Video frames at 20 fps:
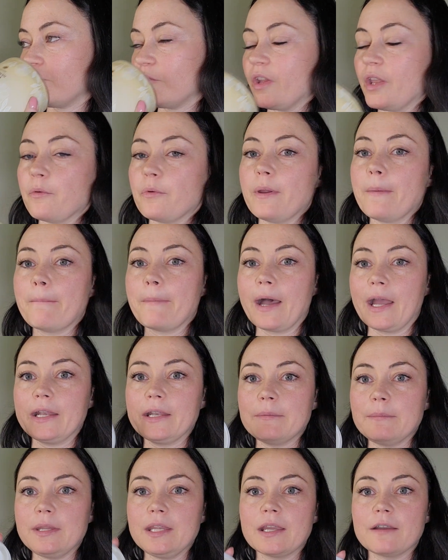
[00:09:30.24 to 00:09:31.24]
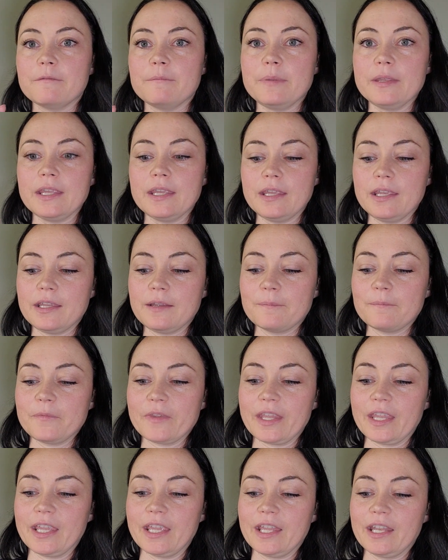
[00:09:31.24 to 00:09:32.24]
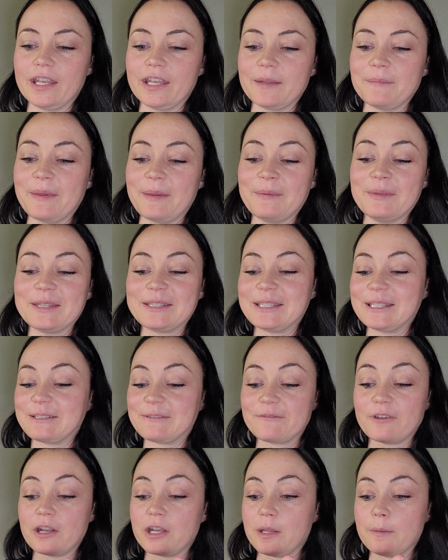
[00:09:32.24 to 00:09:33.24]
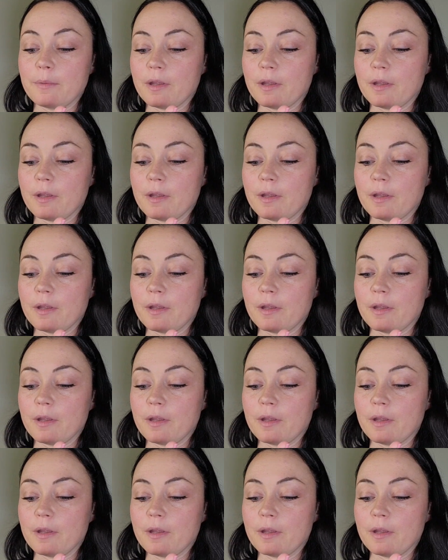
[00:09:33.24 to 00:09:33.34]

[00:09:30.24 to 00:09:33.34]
it reminded me of being in, and maybe this is funny,